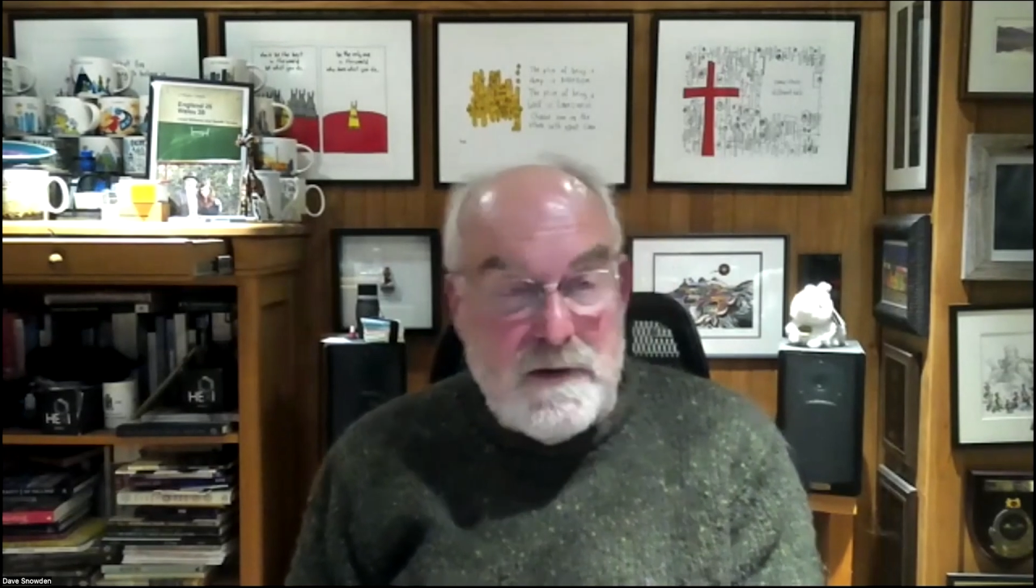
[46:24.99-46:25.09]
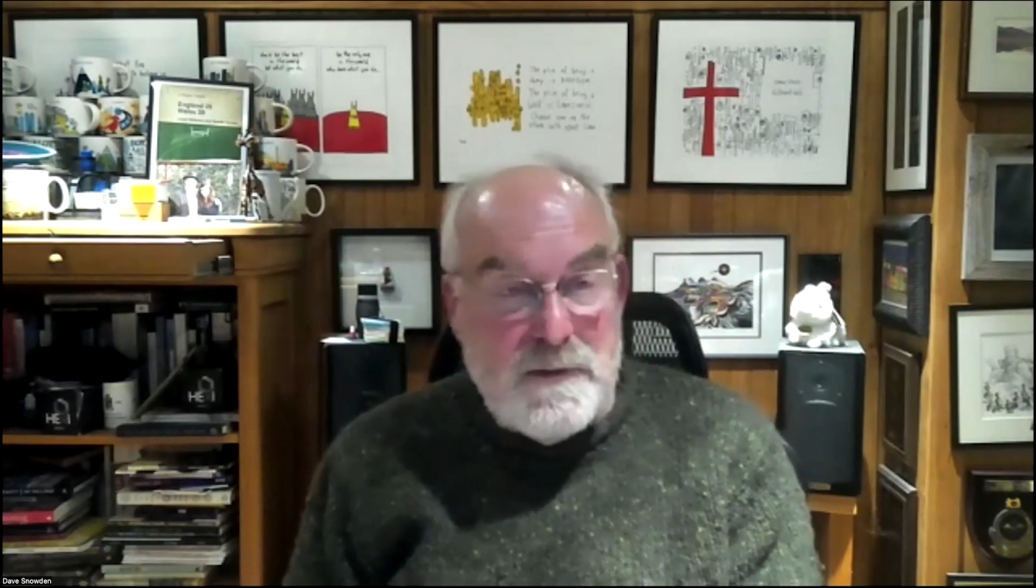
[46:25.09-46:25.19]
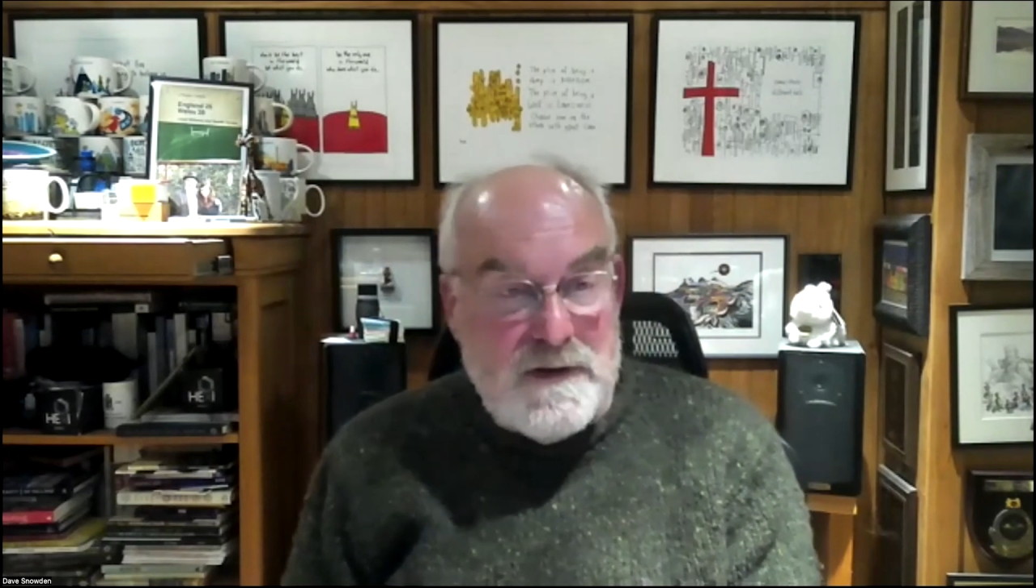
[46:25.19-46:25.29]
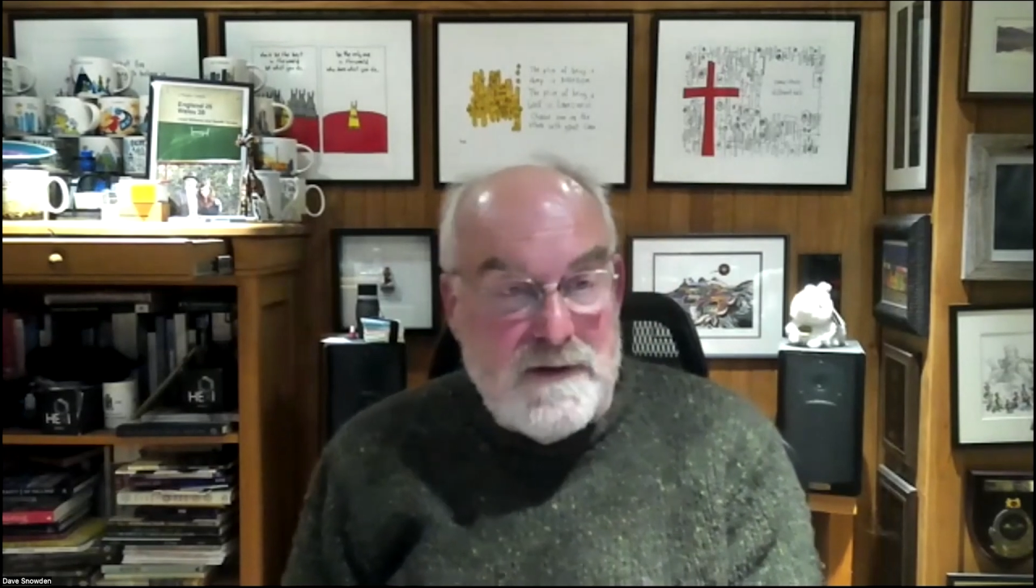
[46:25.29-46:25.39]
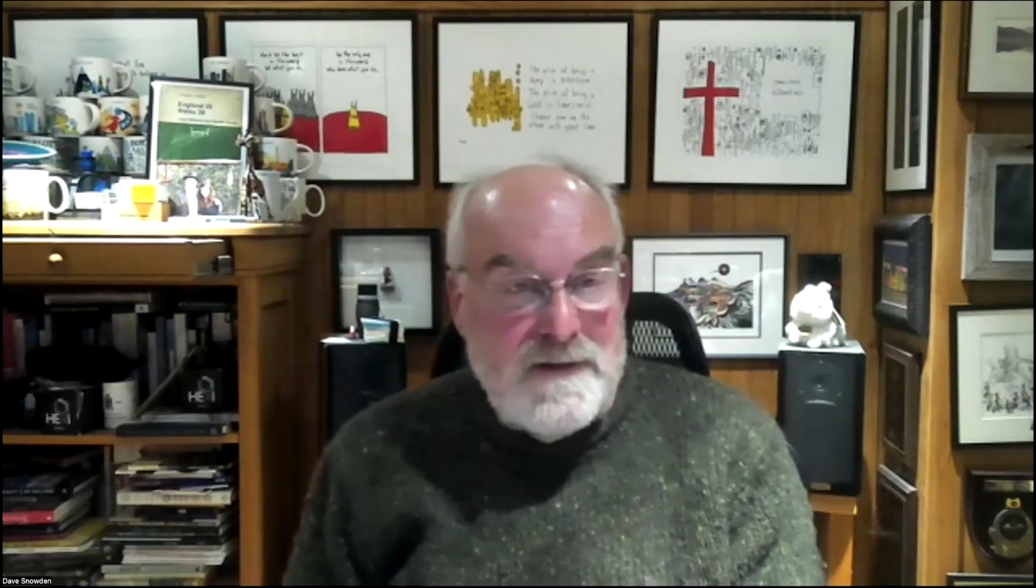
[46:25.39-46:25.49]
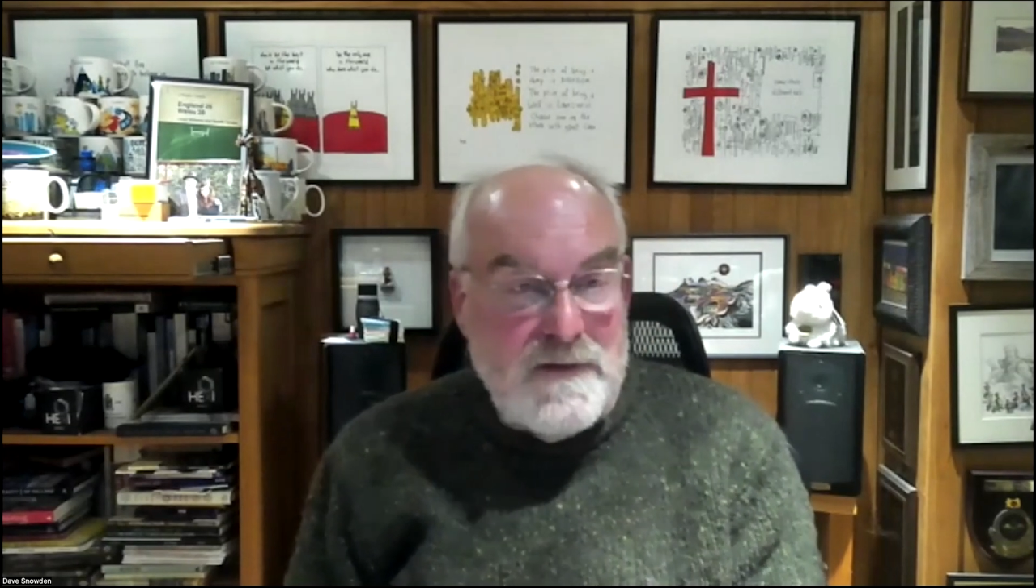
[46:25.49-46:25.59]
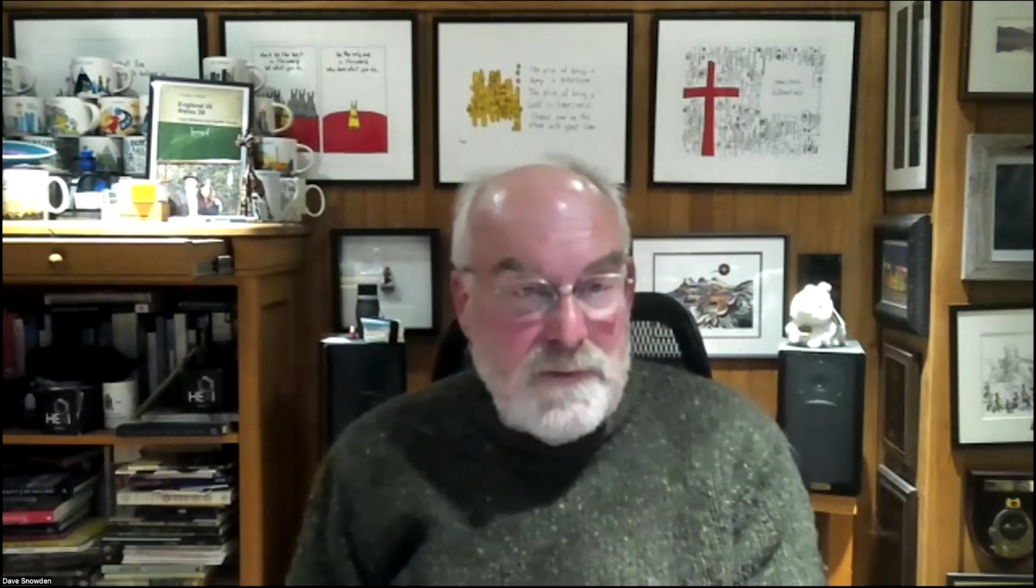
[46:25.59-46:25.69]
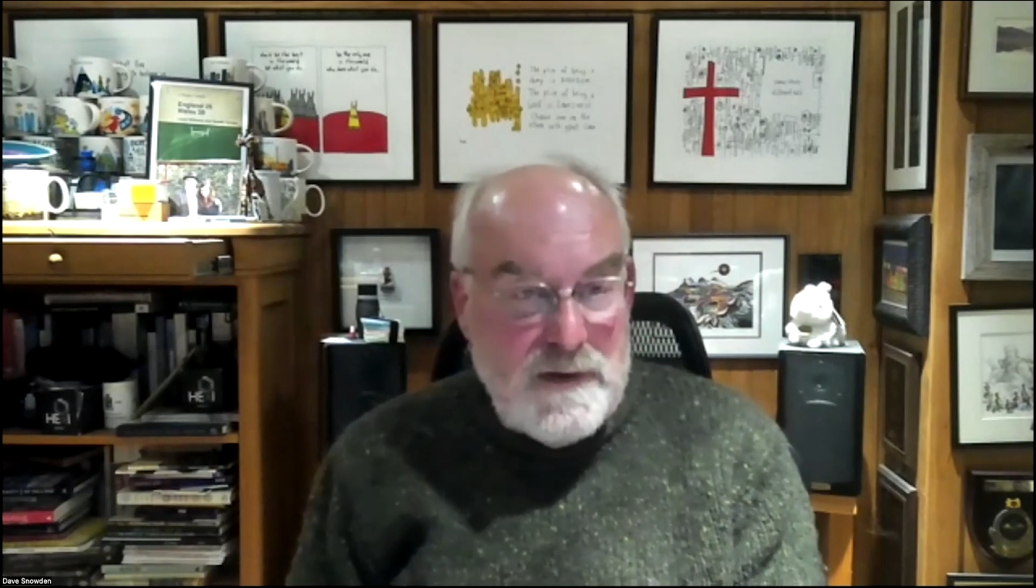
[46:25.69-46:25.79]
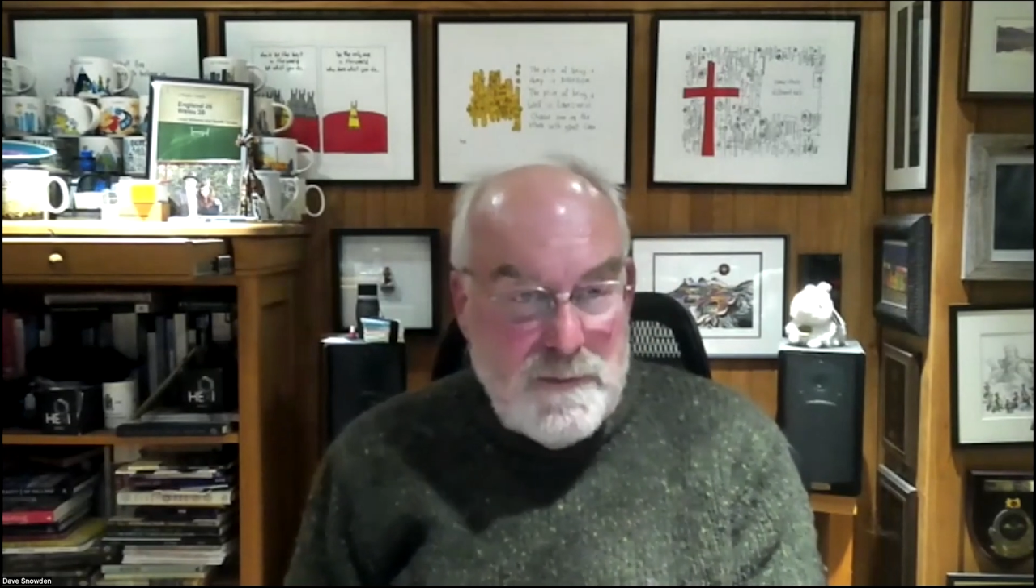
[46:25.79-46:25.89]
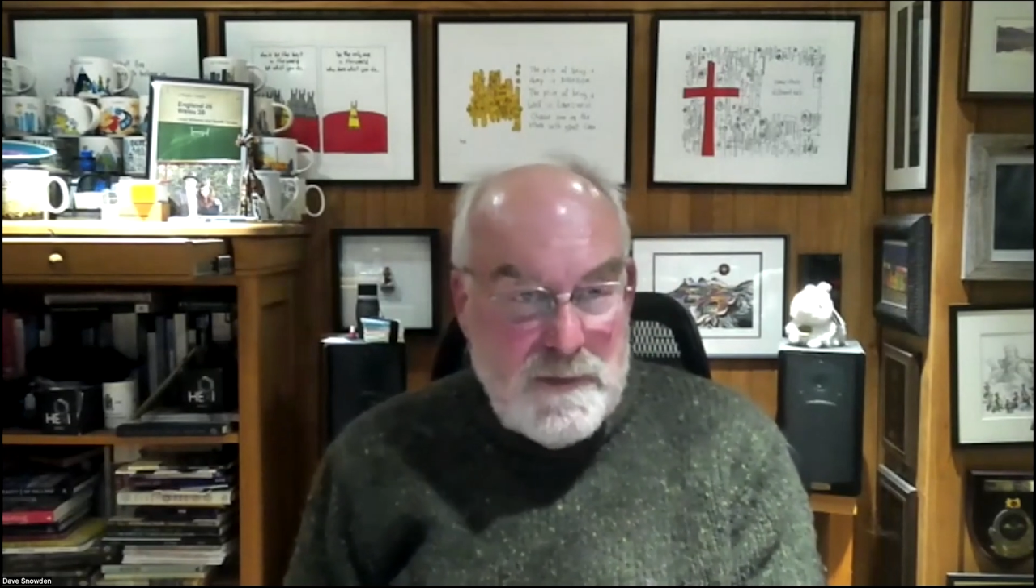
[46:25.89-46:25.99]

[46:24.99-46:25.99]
who we're doing this with,